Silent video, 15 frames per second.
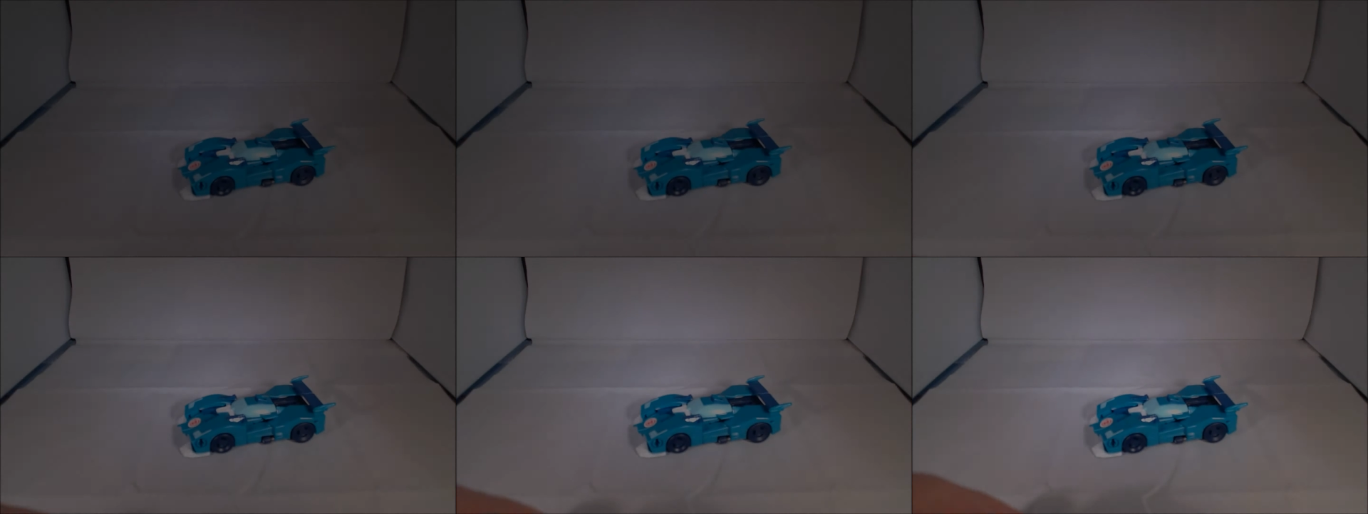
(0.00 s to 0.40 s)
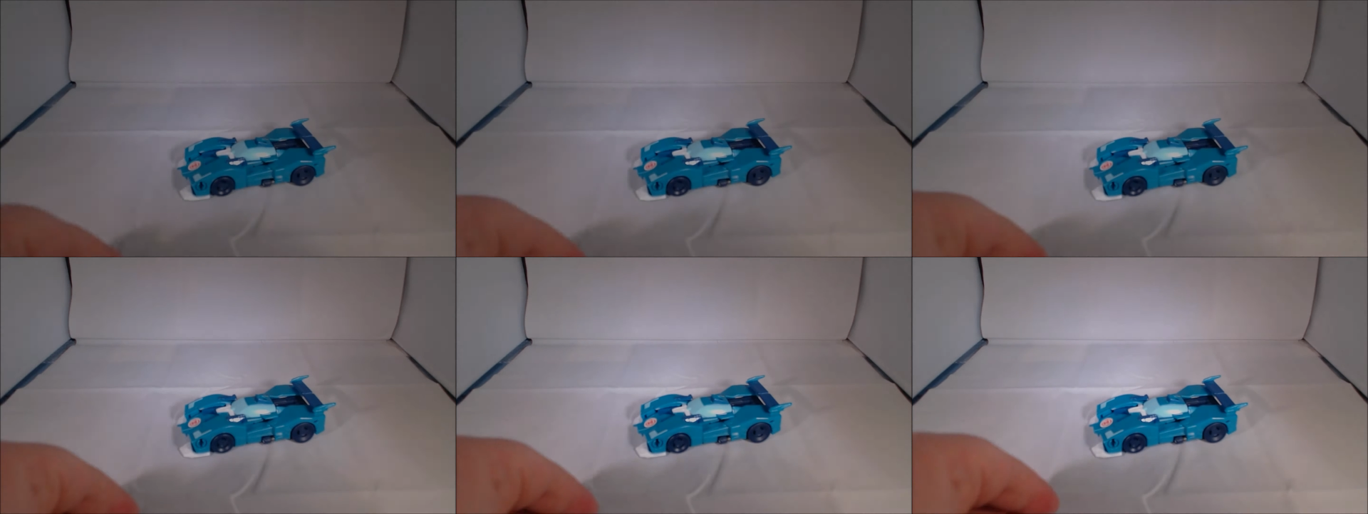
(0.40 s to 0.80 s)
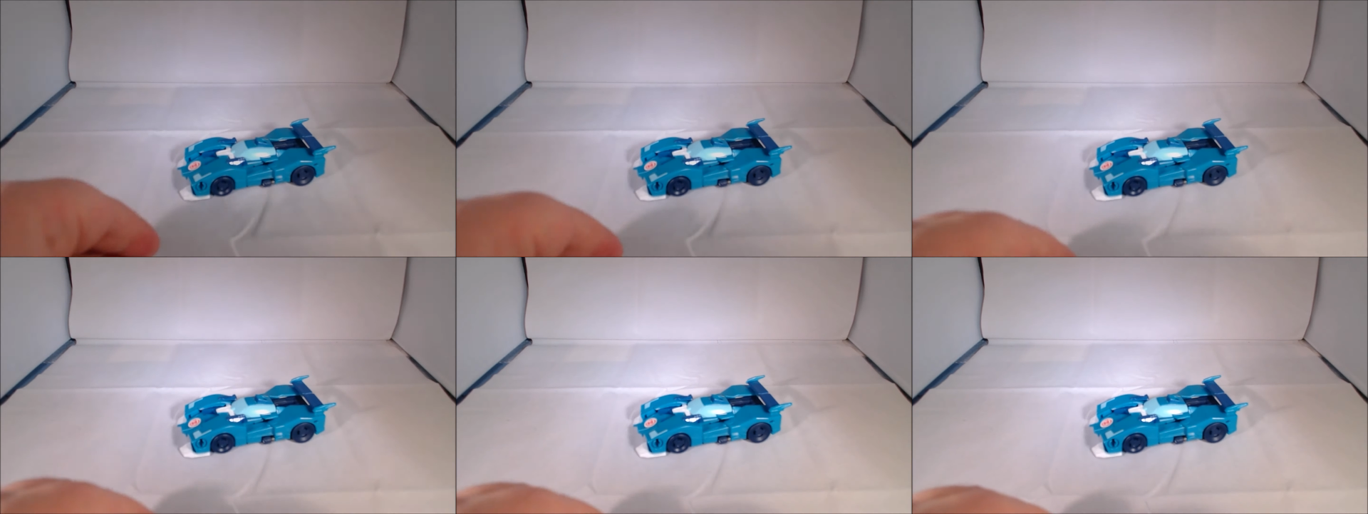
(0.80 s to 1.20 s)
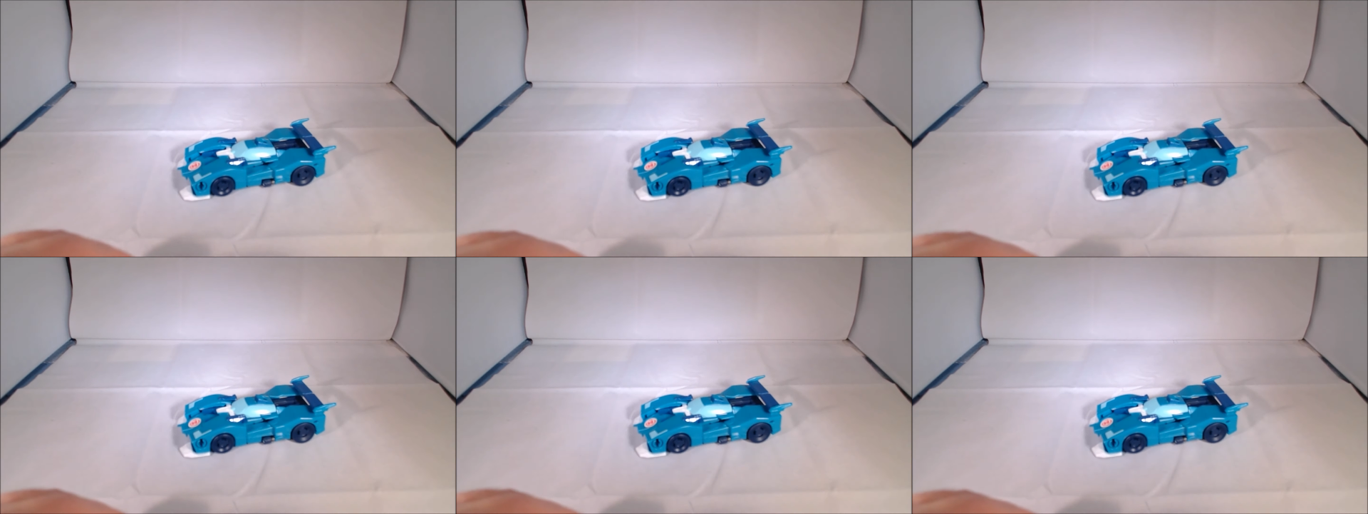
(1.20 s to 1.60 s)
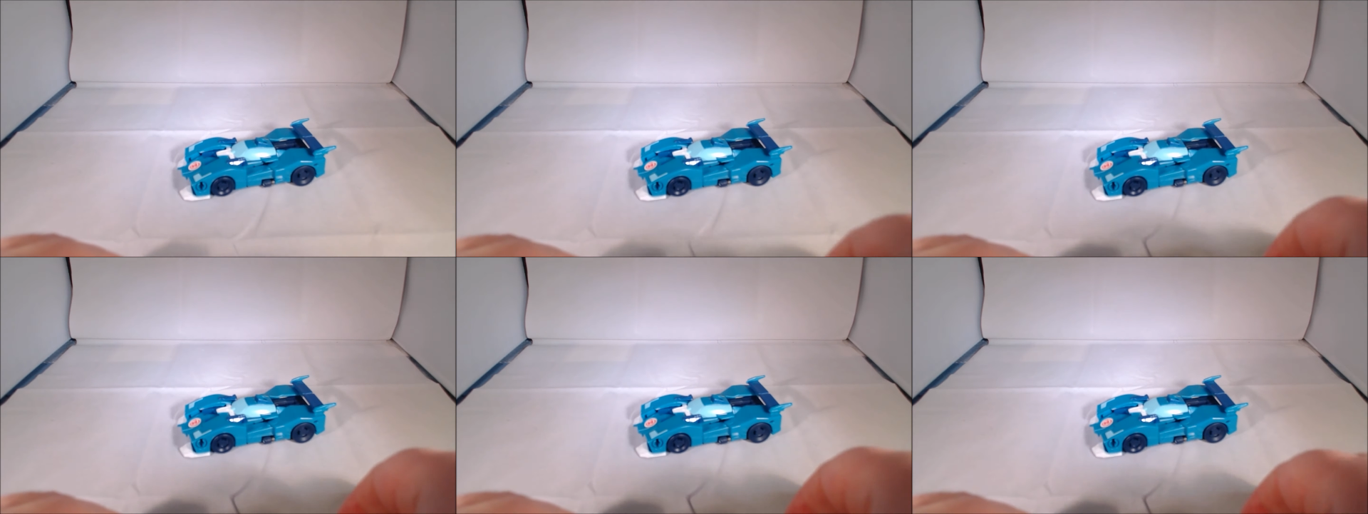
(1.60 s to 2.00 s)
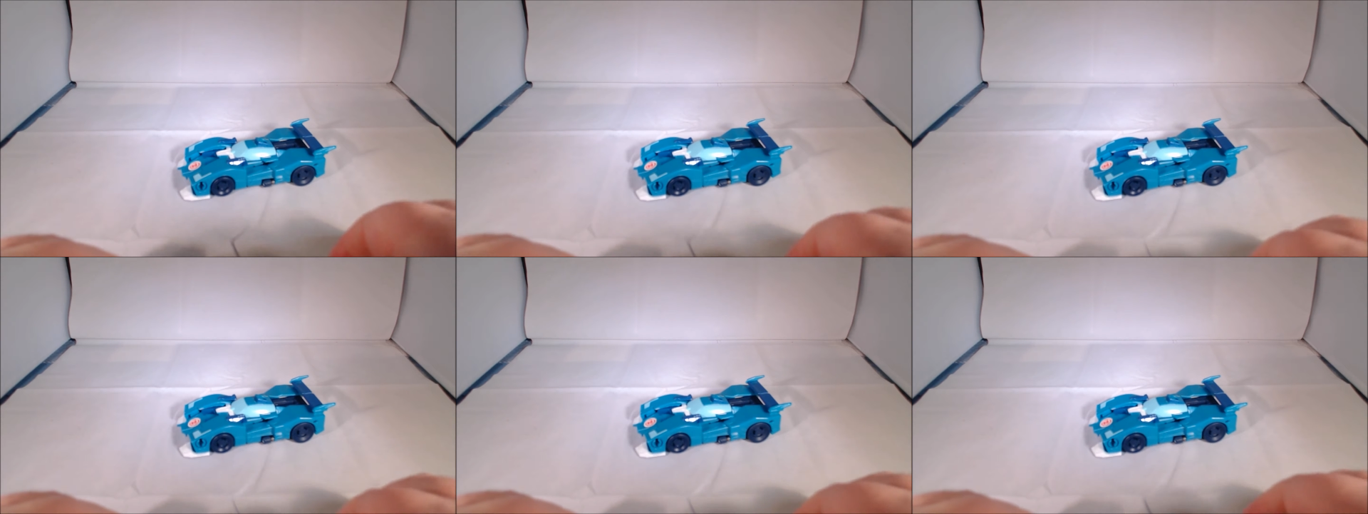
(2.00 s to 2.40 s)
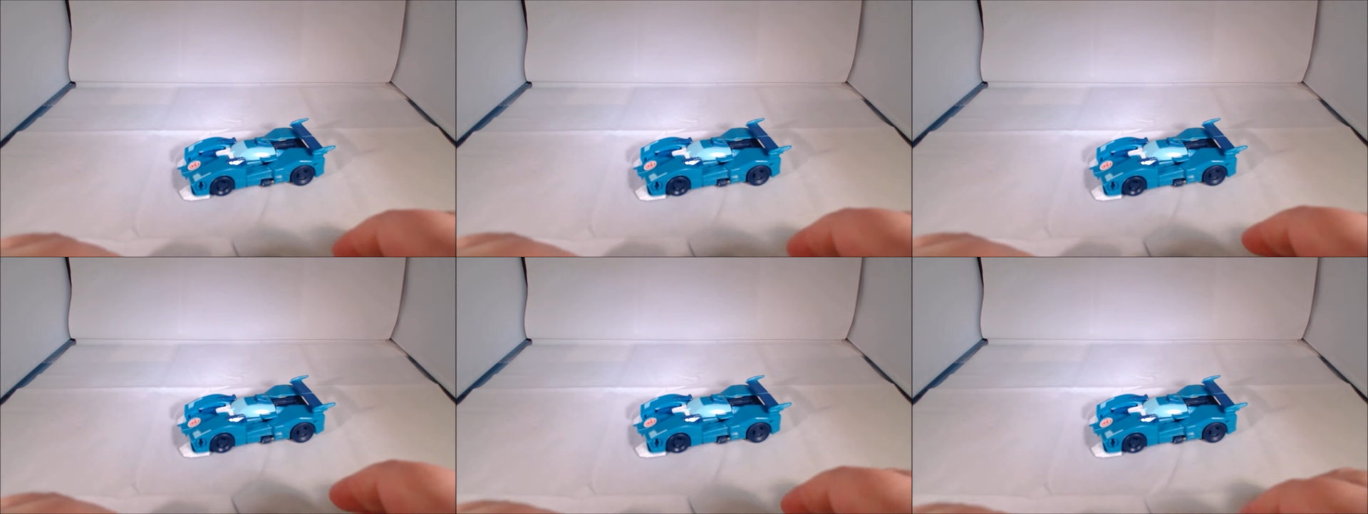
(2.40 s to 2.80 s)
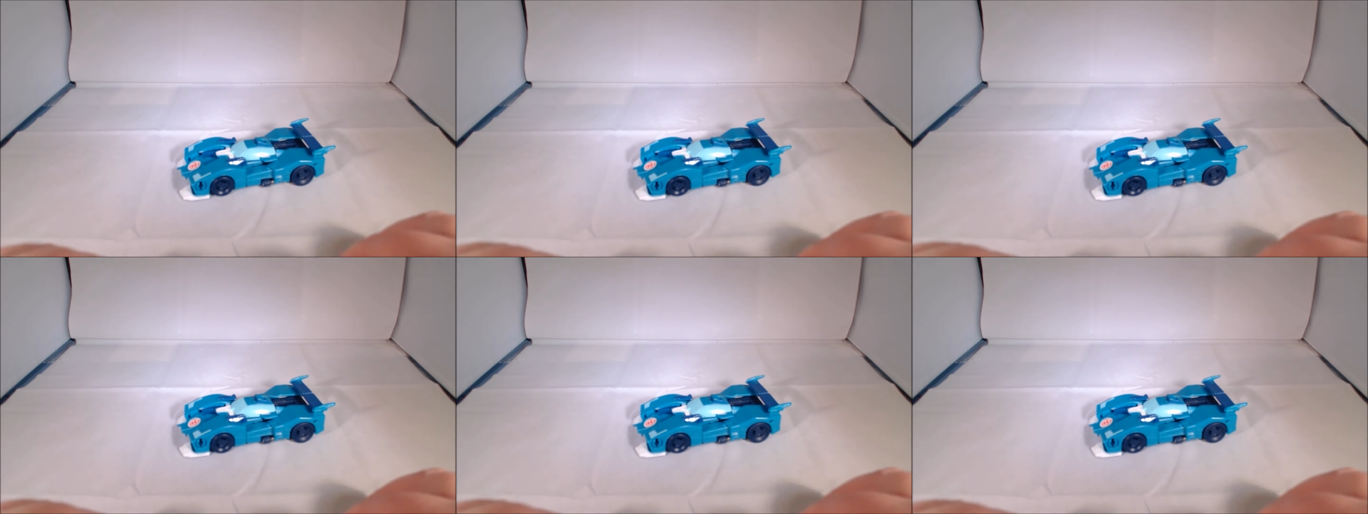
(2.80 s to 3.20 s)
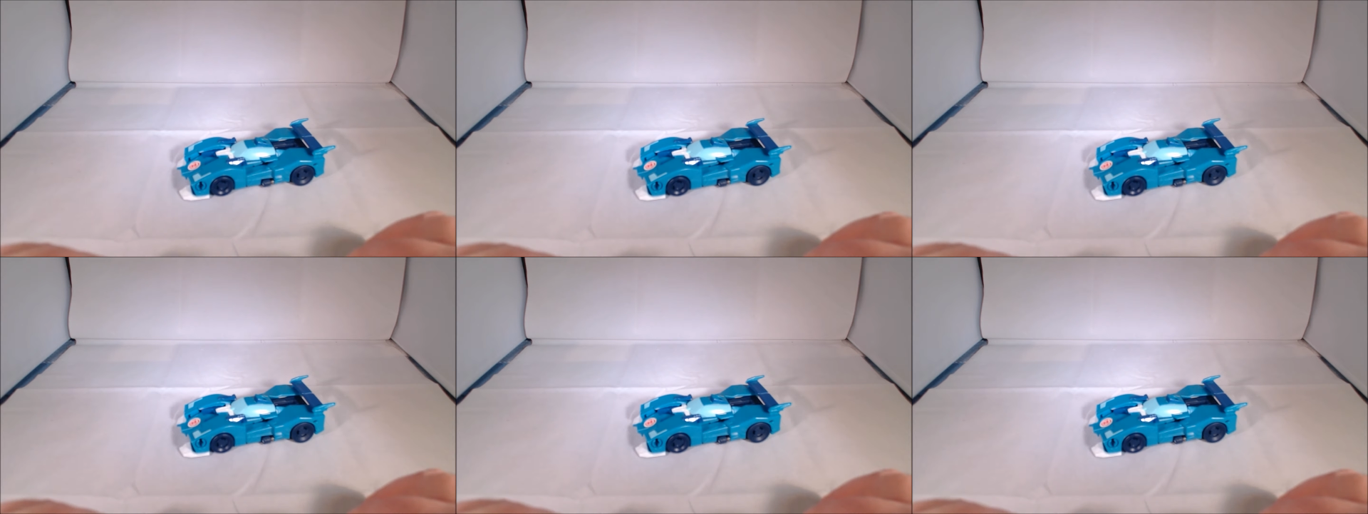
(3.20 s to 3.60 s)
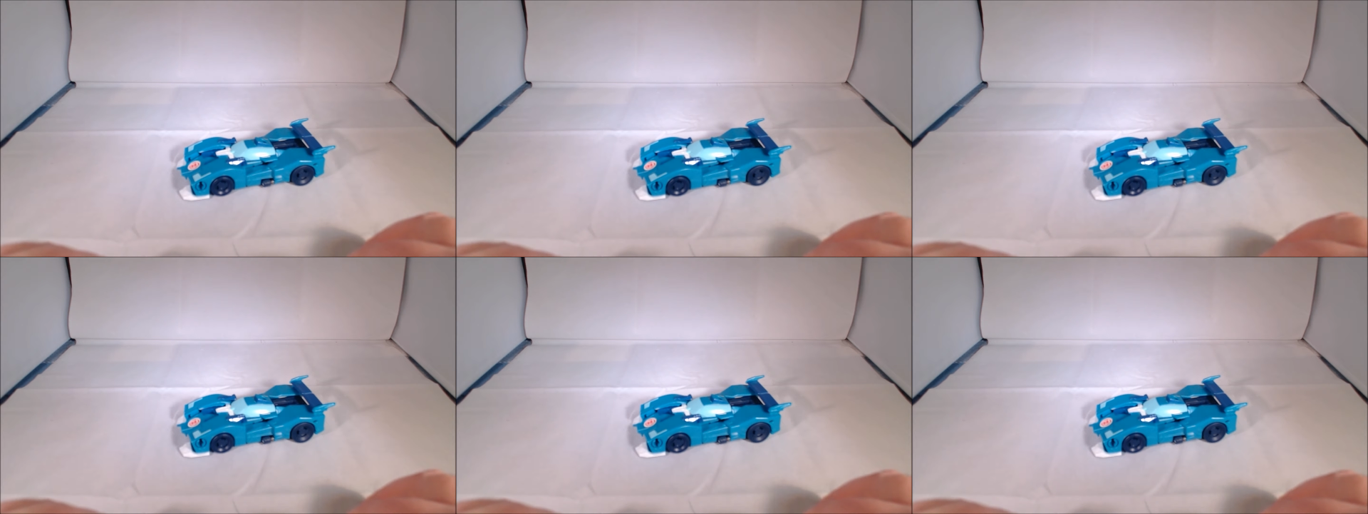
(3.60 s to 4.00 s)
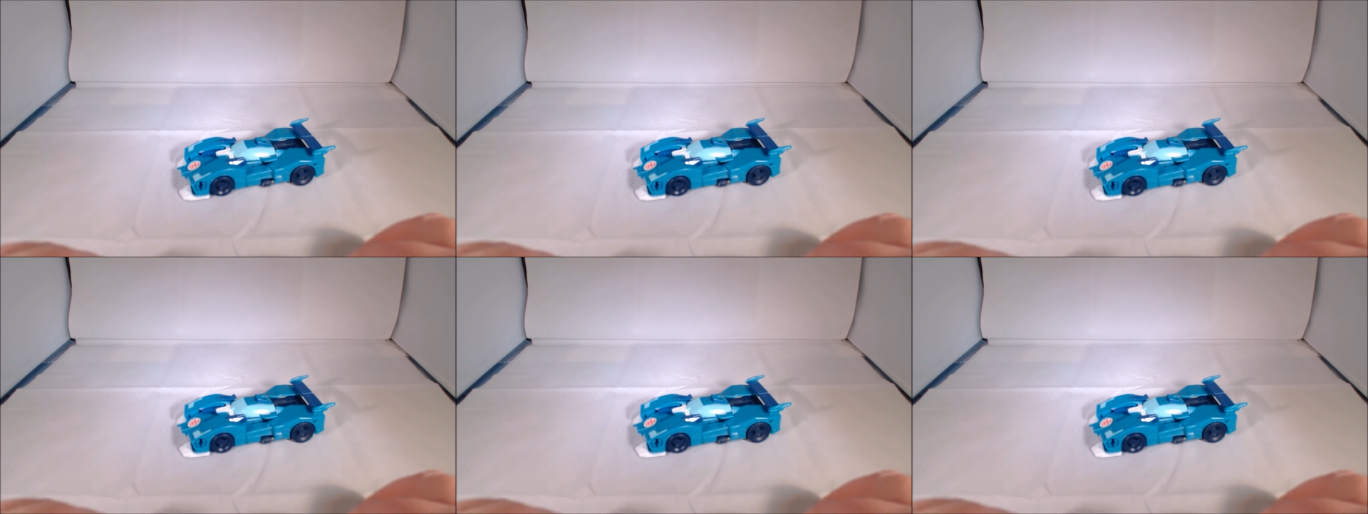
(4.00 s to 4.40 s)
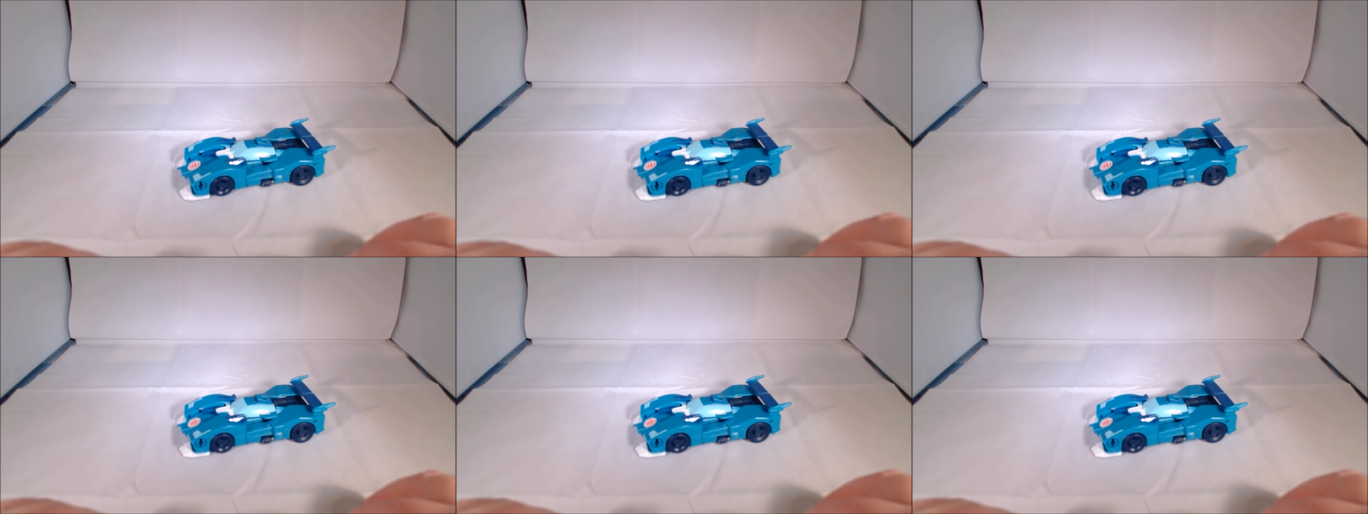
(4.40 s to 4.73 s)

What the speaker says: Nobody's mouth can be seen.